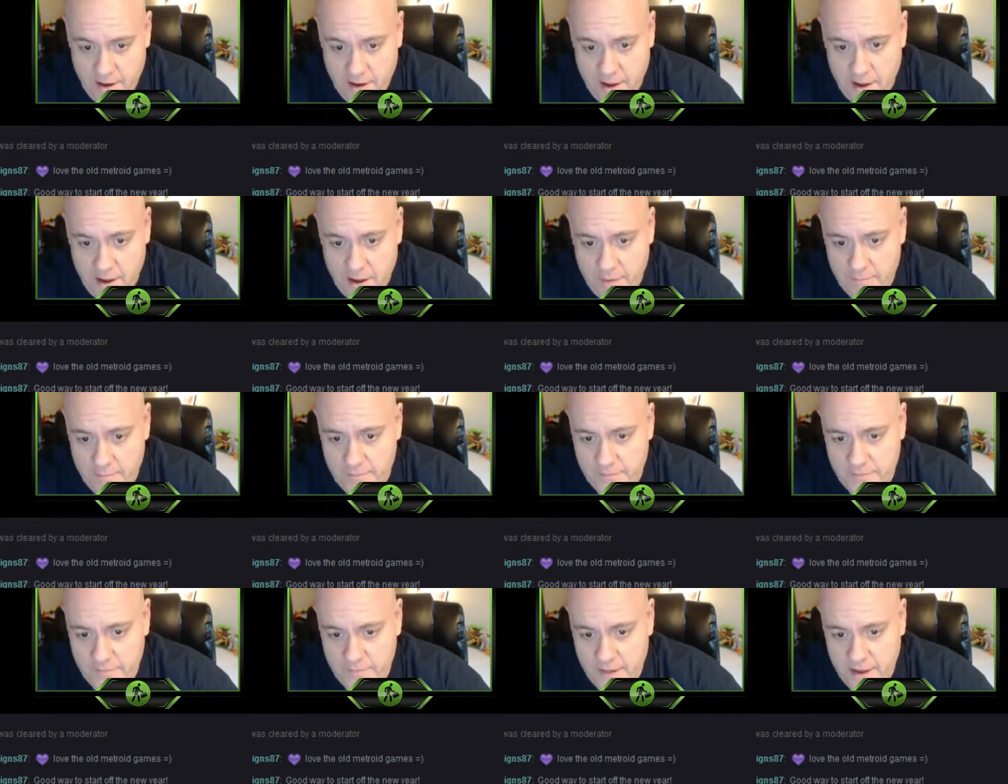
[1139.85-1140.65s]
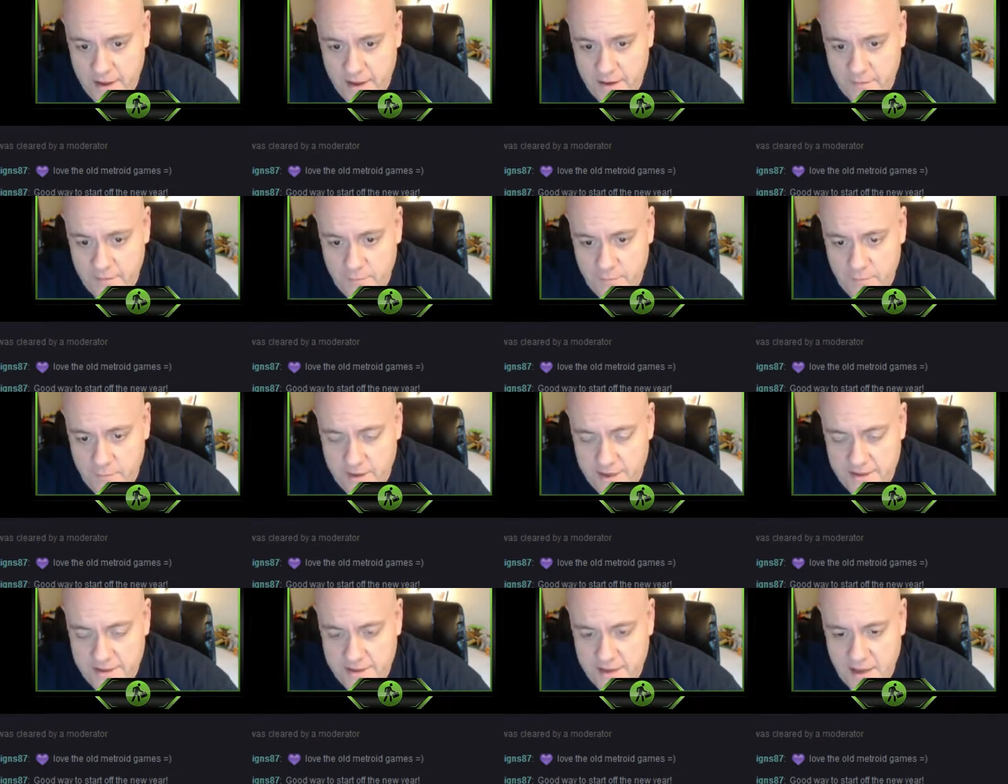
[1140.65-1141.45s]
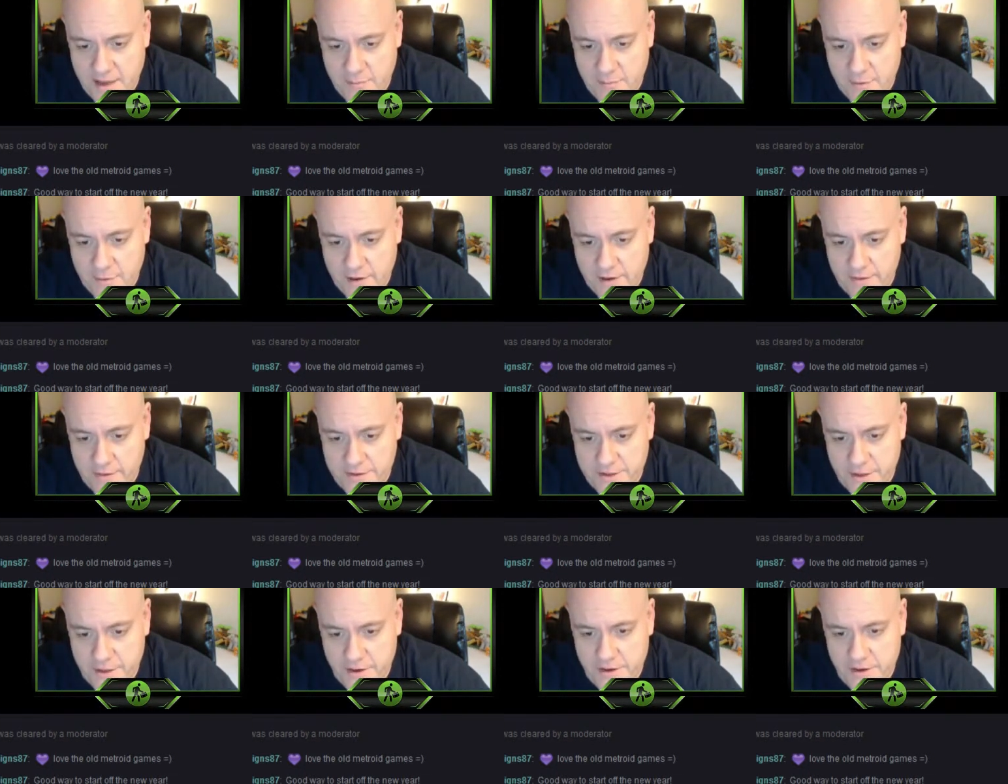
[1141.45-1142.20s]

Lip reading: And when we get to that point, I'll show you.